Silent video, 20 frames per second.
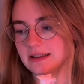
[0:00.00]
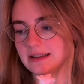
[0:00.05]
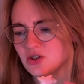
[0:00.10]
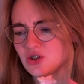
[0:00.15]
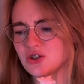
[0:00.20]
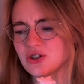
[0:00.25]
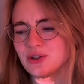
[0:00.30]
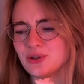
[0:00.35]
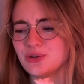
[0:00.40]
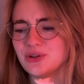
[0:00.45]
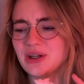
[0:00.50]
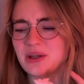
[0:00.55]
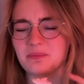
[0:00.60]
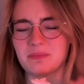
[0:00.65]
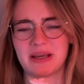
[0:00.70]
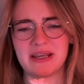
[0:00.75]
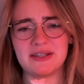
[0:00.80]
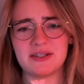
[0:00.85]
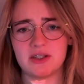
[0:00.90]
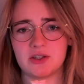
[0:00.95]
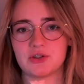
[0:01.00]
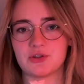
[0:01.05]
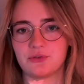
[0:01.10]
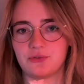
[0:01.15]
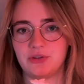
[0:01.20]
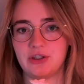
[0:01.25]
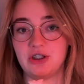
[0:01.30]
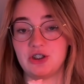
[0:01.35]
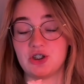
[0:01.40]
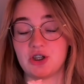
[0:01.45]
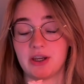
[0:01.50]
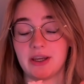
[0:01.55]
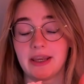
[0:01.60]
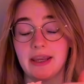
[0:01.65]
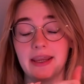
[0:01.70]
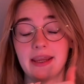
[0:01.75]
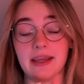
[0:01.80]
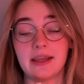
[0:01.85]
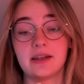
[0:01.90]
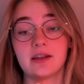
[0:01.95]
just learning basics of teaching
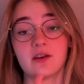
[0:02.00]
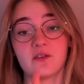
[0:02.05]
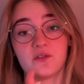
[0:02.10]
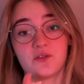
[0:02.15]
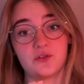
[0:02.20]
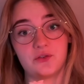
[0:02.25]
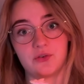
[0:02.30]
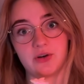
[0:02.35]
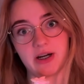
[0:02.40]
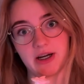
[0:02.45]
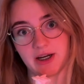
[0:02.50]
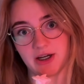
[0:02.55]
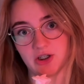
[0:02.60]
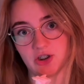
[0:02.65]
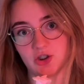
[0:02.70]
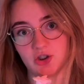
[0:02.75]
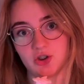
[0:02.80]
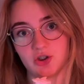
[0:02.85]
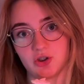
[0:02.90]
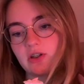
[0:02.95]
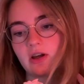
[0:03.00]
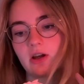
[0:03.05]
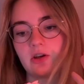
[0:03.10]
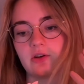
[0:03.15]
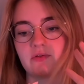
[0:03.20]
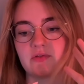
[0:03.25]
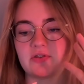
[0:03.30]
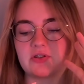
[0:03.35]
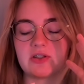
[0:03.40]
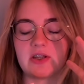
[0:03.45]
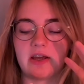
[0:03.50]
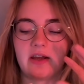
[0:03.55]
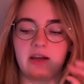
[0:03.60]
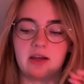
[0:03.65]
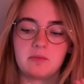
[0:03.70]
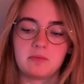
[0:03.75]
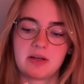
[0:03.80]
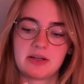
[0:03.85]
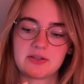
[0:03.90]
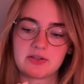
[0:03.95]
in French, kind of
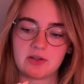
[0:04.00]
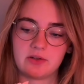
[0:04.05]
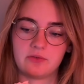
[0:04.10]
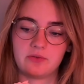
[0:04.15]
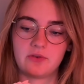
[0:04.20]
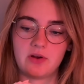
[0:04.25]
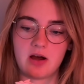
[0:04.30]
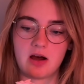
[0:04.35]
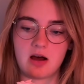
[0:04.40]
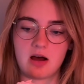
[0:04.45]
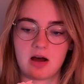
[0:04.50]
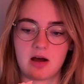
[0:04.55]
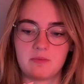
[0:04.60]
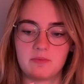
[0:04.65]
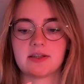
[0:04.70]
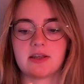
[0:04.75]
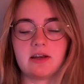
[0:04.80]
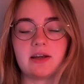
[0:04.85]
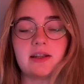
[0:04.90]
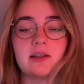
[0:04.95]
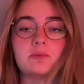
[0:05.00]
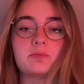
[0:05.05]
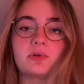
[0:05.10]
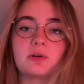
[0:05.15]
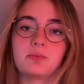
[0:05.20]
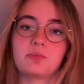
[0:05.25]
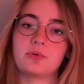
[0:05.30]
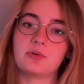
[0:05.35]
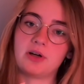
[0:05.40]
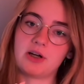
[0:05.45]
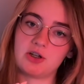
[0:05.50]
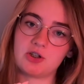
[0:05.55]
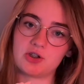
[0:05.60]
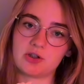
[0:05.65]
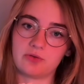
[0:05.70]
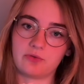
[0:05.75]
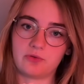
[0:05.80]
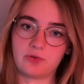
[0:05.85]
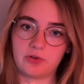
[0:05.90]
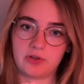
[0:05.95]
setting myself up, setting the
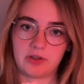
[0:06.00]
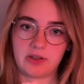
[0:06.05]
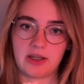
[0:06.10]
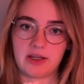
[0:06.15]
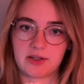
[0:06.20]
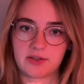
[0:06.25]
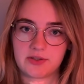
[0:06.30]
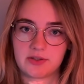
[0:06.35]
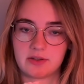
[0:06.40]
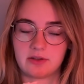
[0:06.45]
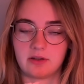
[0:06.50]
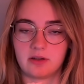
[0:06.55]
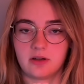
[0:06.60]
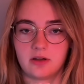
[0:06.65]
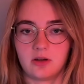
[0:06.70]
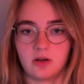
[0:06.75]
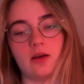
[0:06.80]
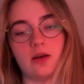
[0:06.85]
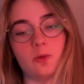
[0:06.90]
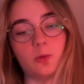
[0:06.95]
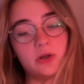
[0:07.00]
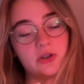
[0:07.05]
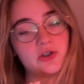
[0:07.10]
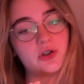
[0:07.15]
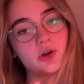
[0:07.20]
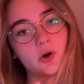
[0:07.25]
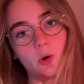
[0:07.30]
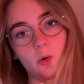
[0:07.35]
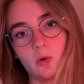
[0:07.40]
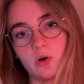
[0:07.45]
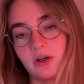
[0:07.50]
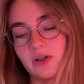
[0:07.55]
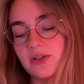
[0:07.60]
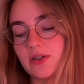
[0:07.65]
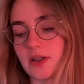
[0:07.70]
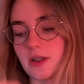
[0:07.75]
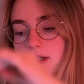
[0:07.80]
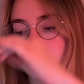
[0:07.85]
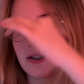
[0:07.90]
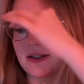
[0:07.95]
preparation for the next winter
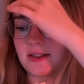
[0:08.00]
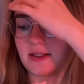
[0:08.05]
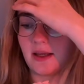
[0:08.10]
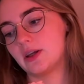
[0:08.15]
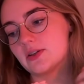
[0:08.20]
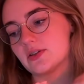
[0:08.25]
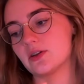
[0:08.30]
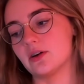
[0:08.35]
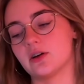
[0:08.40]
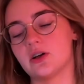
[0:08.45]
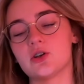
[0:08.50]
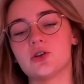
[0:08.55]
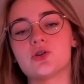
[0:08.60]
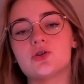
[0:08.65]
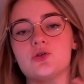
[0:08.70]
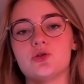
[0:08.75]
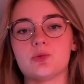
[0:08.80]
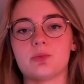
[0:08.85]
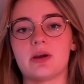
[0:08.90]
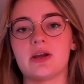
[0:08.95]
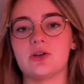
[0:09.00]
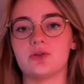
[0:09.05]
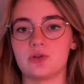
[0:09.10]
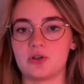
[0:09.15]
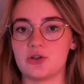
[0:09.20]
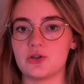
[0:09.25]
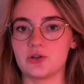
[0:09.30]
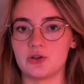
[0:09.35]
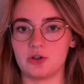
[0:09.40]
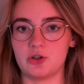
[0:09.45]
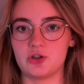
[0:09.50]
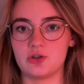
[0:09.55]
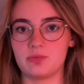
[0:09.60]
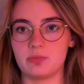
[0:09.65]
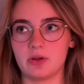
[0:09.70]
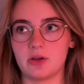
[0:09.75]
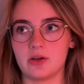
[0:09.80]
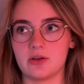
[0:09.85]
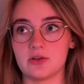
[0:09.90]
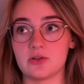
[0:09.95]
courses, and starting to do my research,
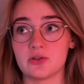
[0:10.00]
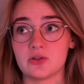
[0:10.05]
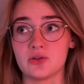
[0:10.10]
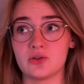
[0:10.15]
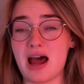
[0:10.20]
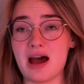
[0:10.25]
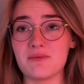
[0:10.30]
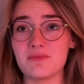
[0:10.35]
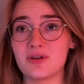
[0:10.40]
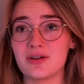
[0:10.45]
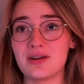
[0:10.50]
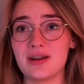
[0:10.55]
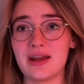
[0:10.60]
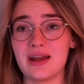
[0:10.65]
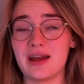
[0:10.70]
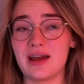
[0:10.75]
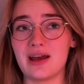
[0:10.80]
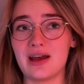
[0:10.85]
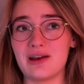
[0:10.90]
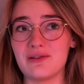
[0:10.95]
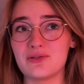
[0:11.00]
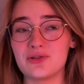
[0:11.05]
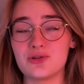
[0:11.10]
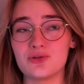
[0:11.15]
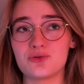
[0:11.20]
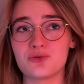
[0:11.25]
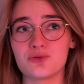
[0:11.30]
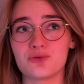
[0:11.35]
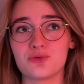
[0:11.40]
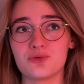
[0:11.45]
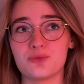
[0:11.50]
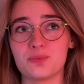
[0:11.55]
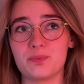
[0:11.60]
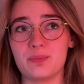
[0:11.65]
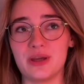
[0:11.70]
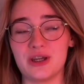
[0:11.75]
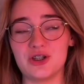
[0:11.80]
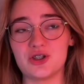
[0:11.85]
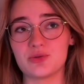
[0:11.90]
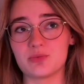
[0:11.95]
because I'm gonna have to
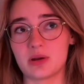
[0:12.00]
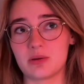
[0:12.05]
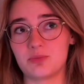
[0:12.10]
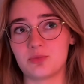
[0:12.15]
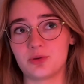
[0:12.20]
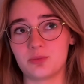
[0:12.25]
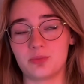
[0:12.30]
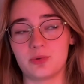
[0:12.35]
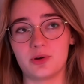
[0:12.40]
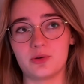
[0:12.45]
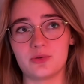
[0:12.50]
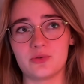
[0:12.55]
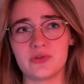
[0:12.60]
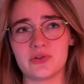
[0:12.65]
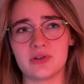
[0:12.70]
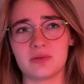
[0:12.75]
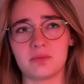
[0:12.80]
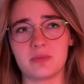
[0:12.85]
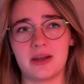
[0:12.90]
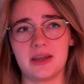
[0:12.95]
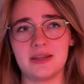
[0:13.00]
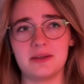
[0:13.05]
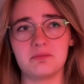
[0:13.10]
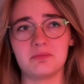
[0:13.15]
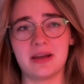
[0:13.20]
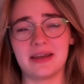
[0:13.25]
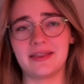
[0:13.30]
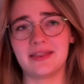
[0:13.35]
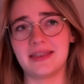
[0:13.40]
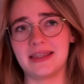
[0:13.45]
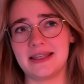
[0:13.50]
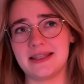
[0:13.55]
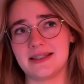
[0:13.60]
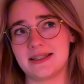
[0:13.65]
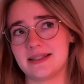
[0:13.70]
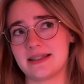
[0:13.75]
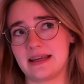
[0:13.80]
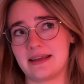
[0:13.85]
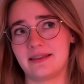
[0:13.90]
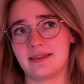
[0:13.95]
pitch my proposal, my
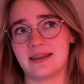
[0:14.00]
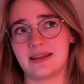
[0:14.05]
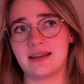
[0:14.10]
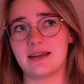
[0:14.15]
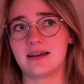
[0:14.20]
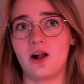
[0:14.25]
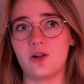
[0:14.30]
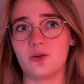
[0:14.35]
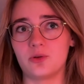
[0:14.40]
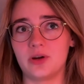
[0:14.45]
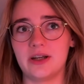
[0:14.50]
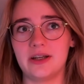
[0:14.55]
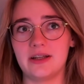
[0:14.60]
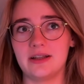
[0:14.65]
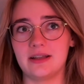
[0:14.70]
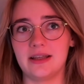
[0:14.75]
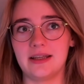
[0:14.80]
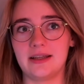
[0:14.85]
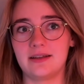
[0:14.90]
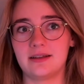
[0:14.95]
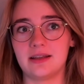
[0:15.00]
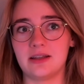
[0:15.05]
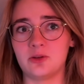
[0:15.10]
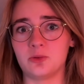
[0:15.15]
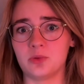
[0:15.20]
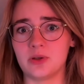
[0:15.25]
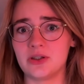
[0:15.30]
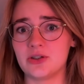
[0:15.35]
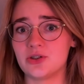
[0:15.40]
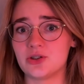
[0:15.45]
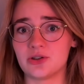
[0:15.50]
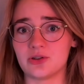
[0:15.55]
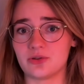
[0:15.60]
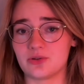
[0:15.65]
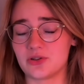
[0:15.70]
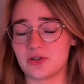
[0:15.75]
thesis, I think, already like in winter or